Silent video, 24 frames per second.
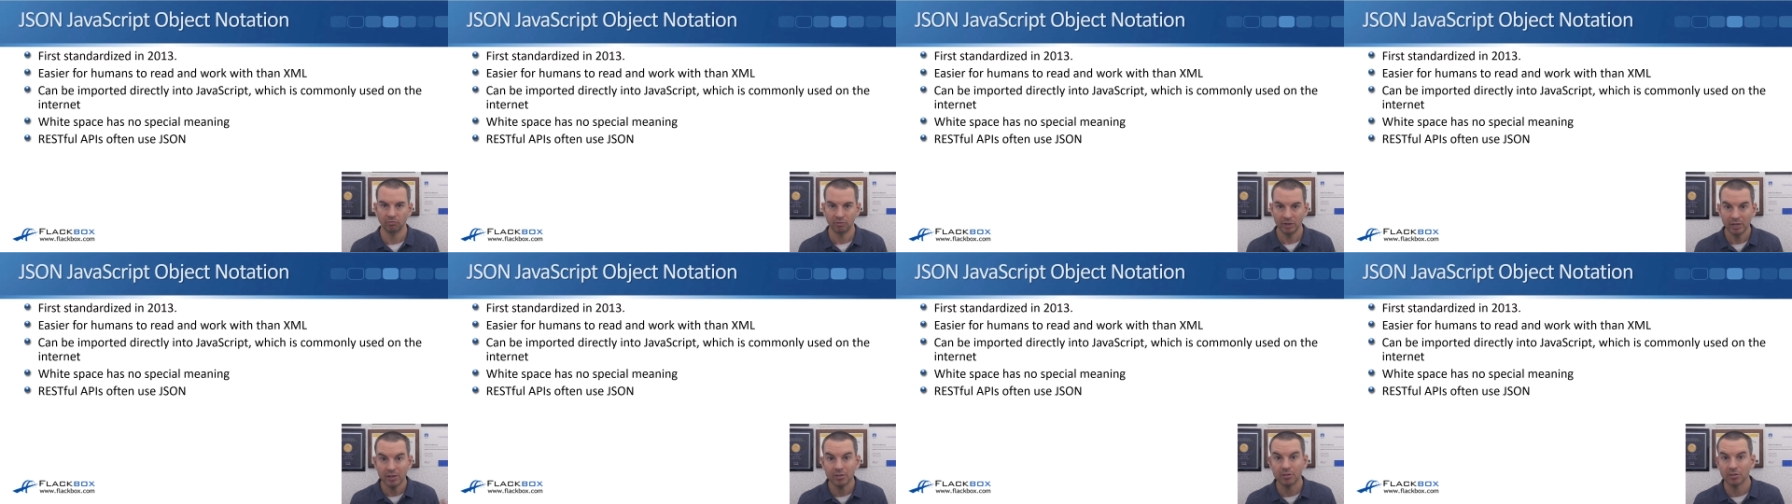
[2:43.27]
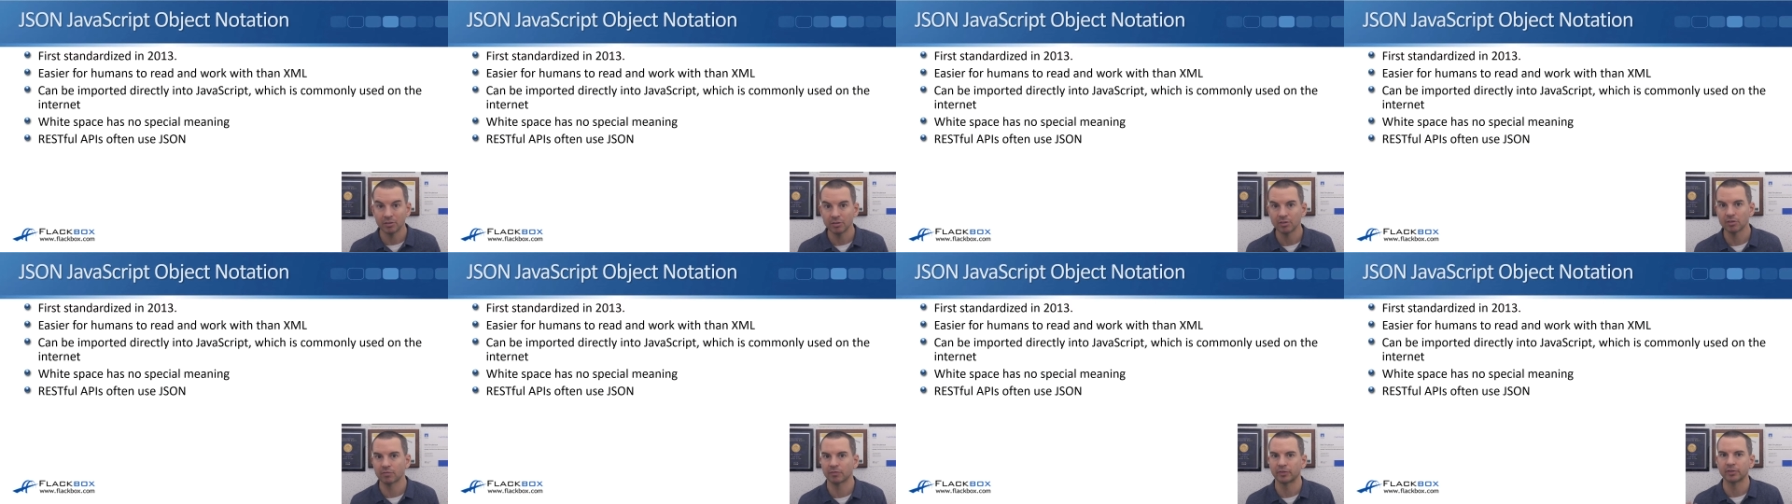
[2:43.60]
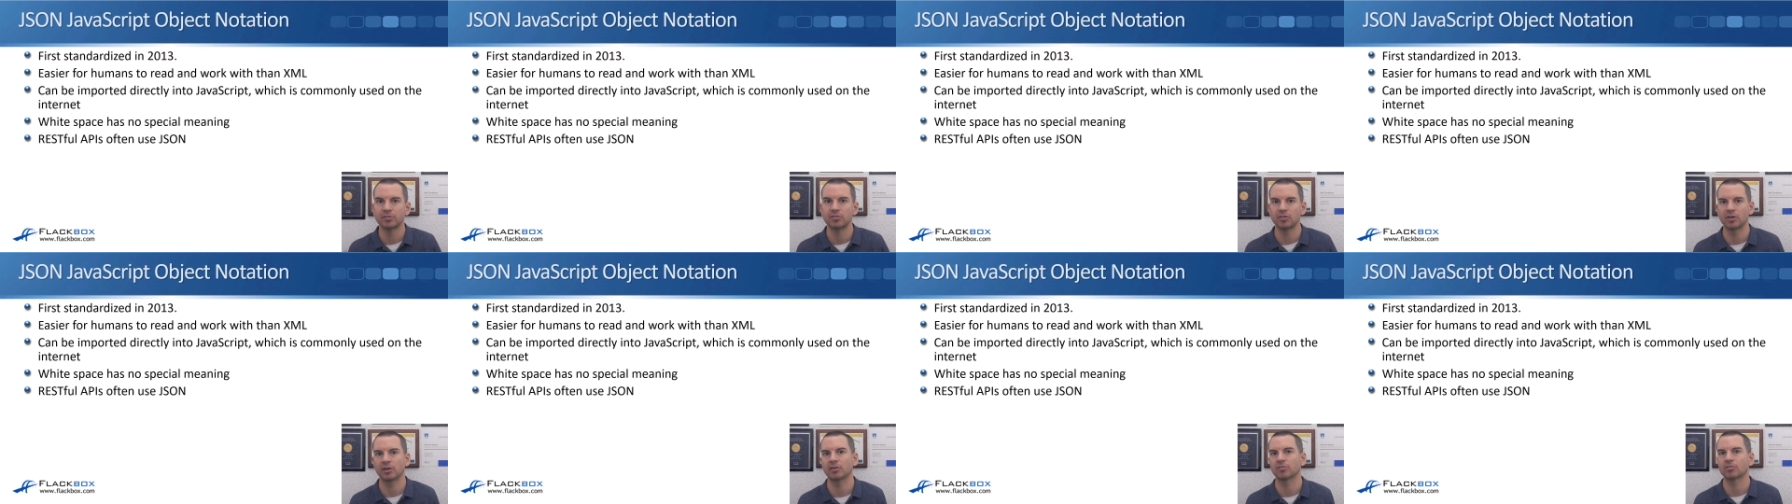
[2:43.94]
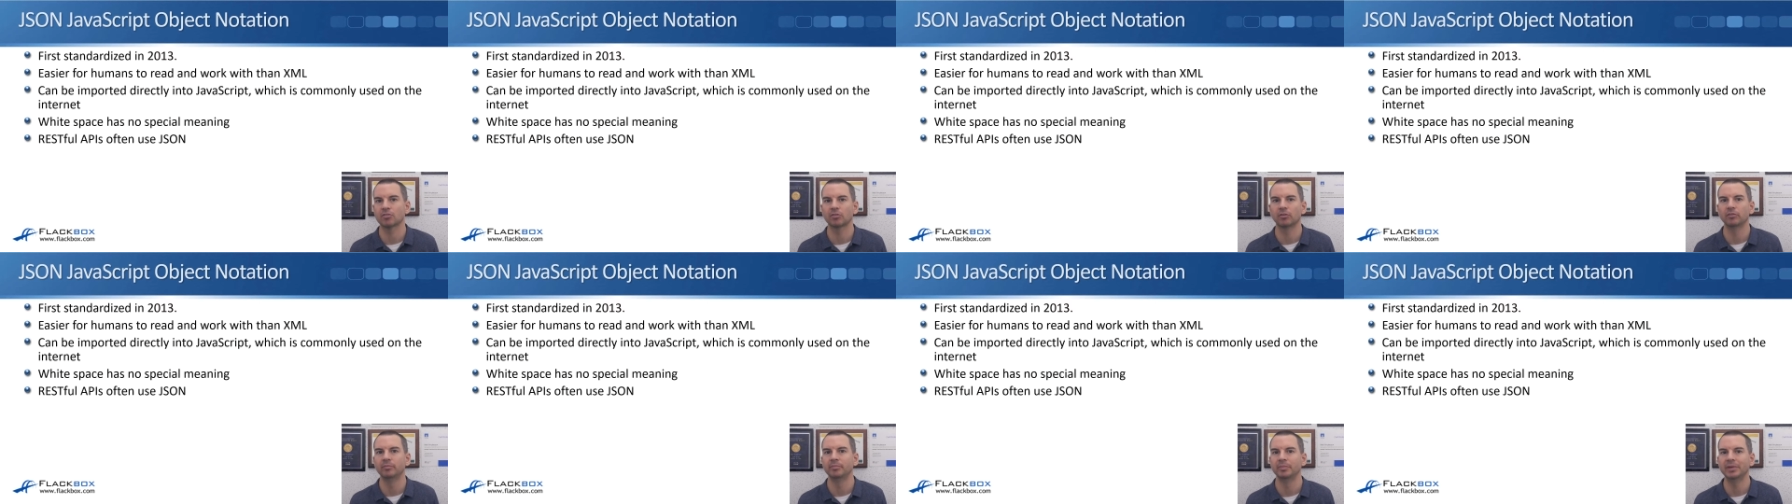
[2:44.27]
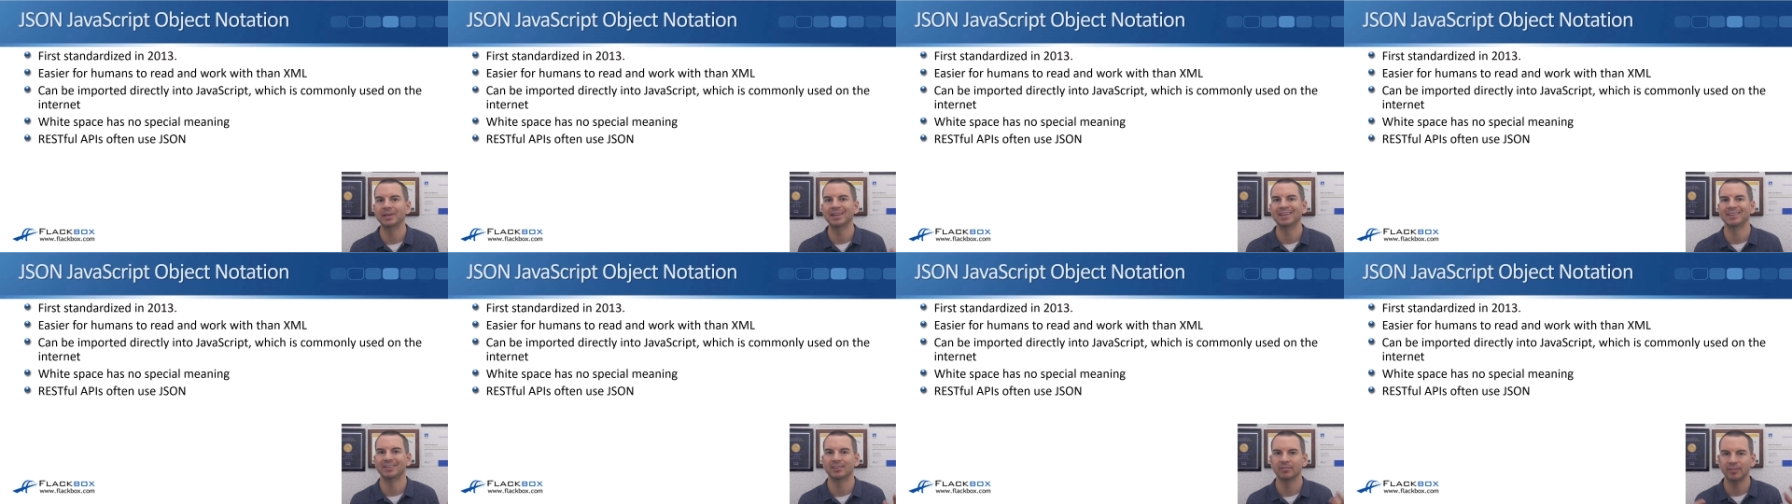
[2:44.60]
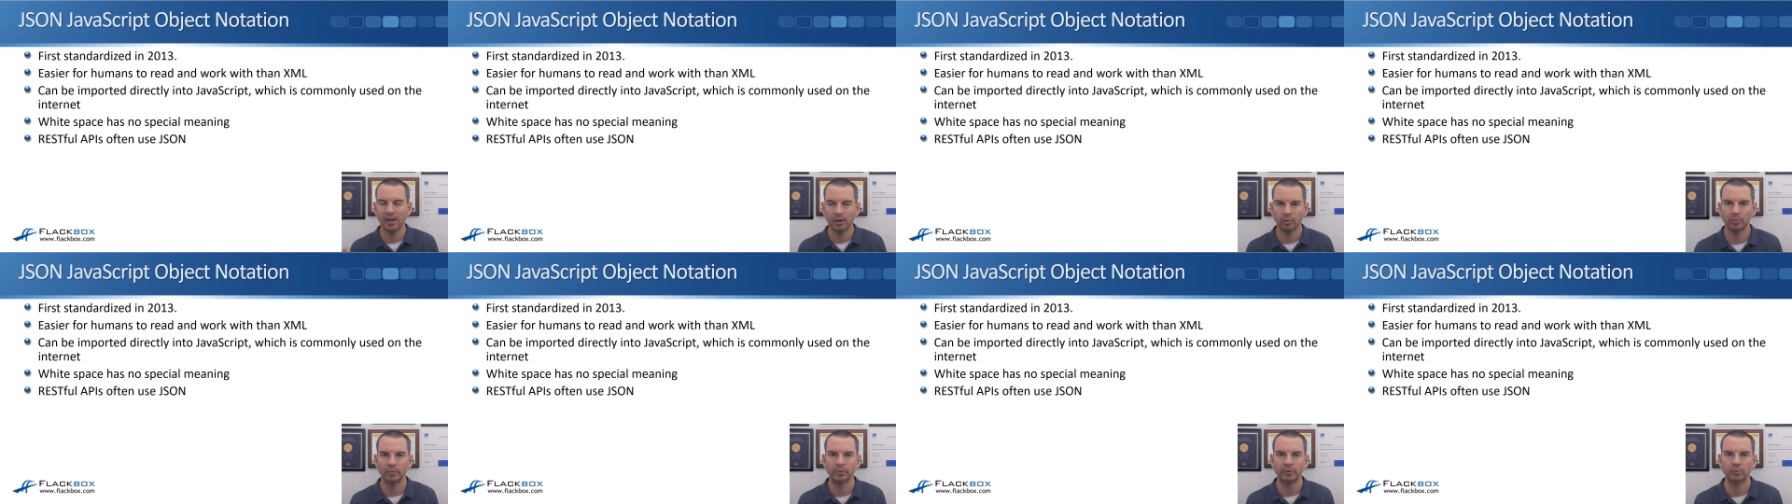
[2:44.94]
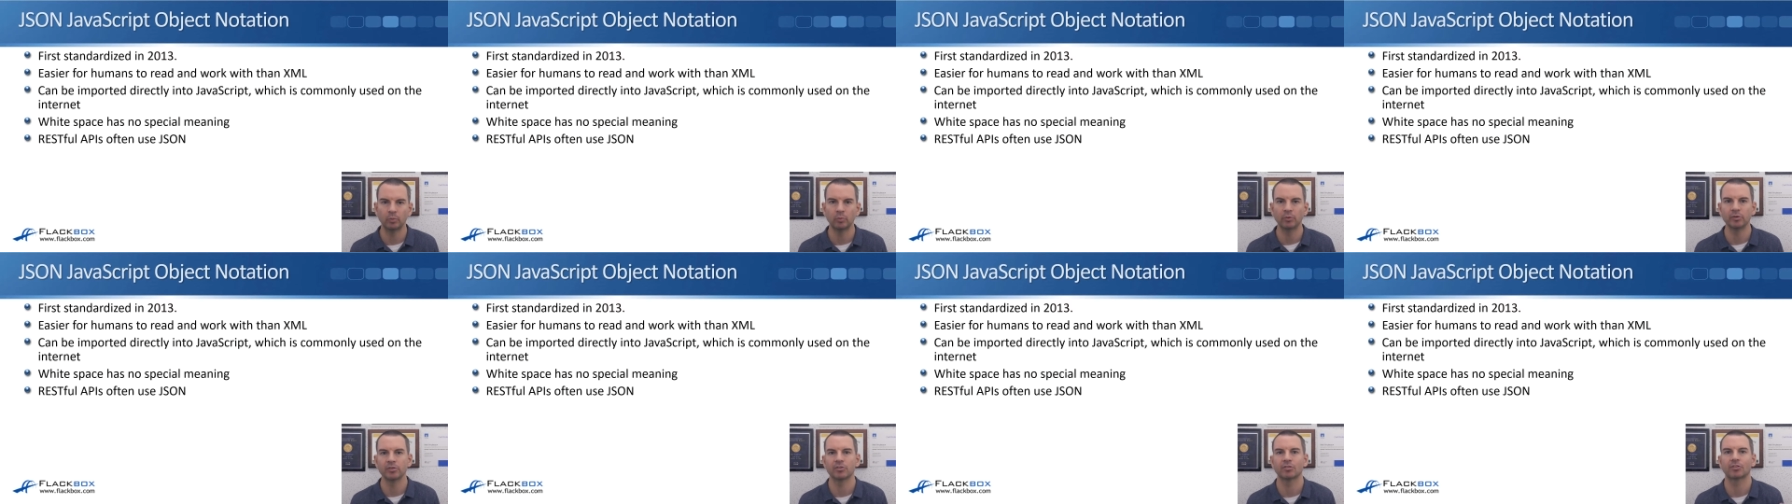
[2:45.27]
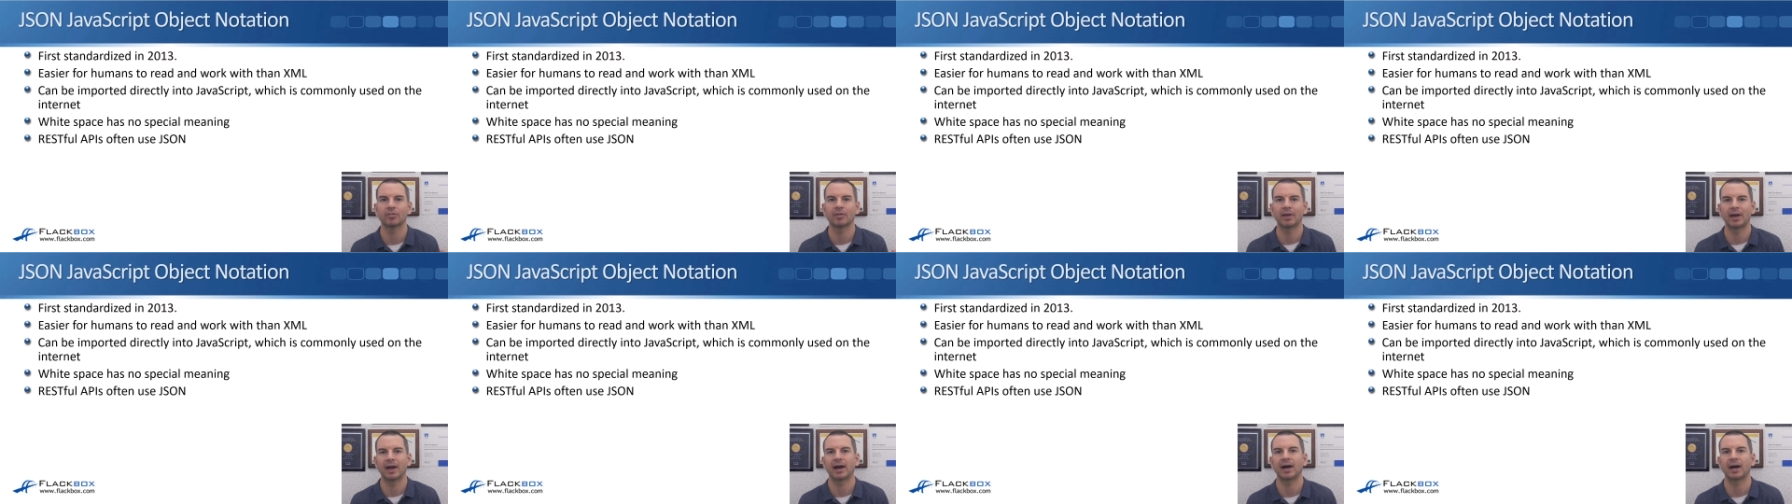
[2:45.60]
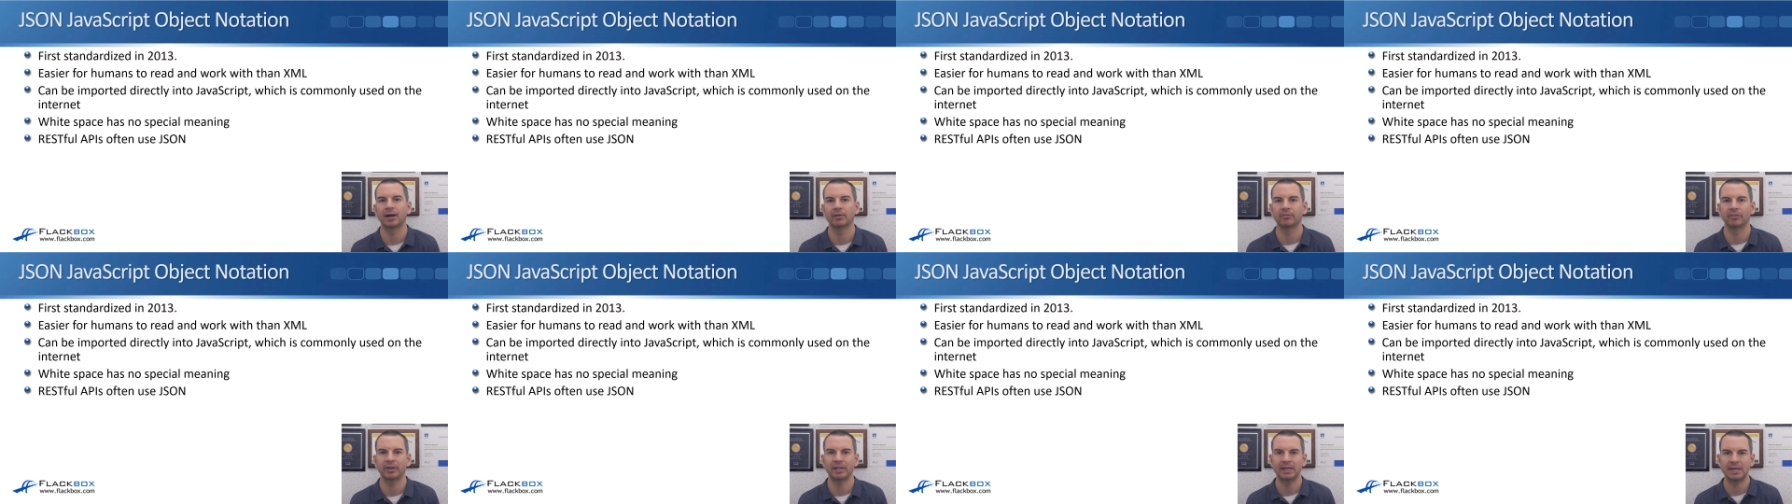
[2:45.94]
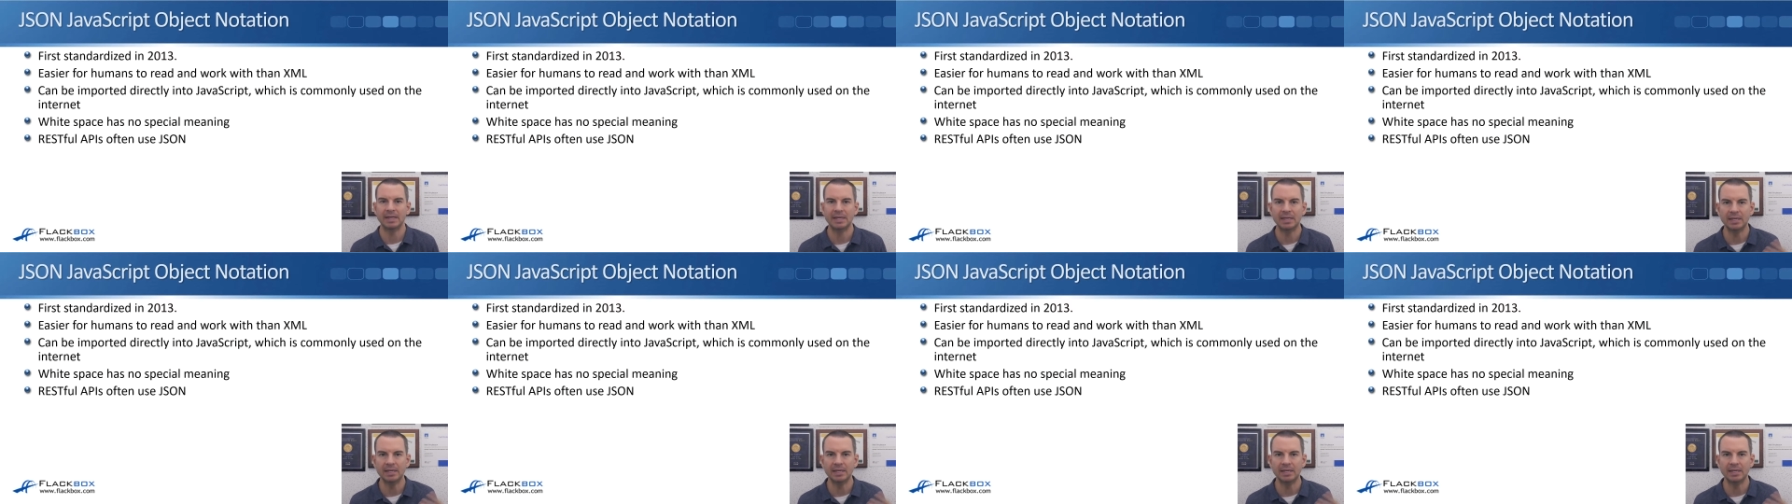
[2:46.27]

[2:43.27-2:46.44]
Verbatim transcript: reasons for JSON being developed was to have an